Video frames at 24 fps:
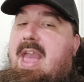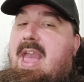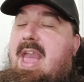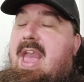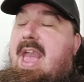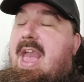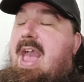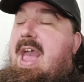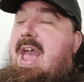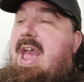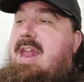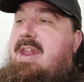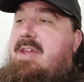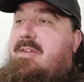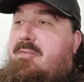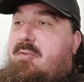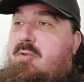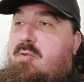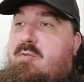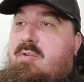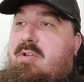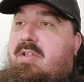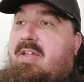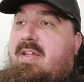And if
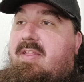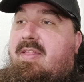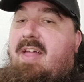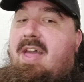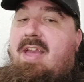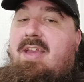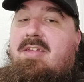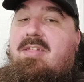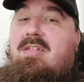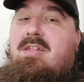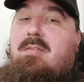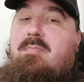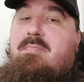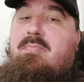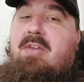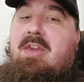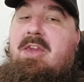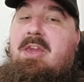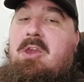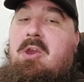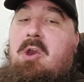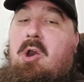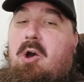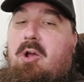you really like
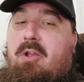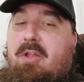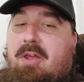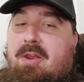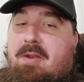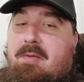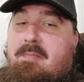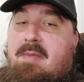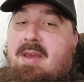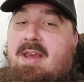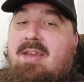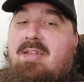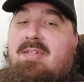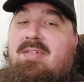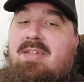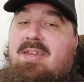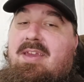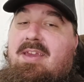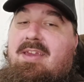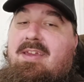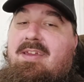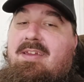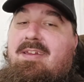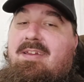something, call it
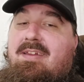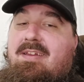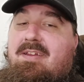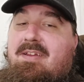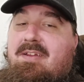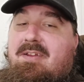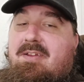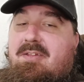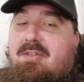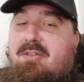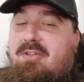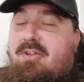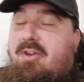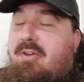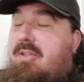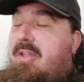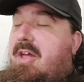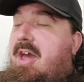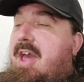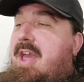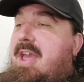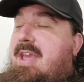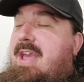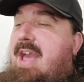amazing. So,
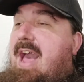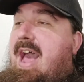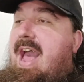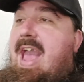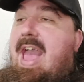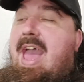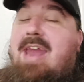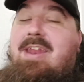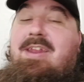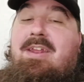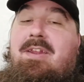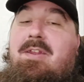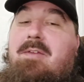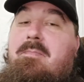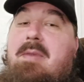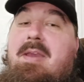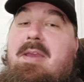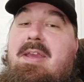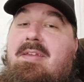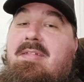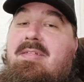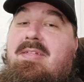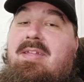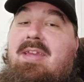like, I had an
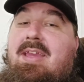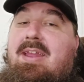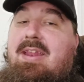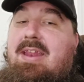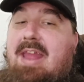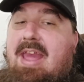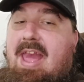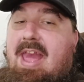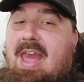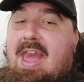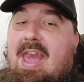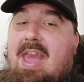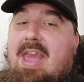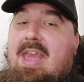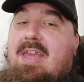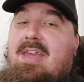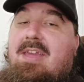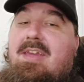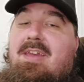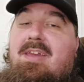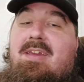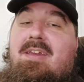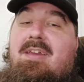amazing day.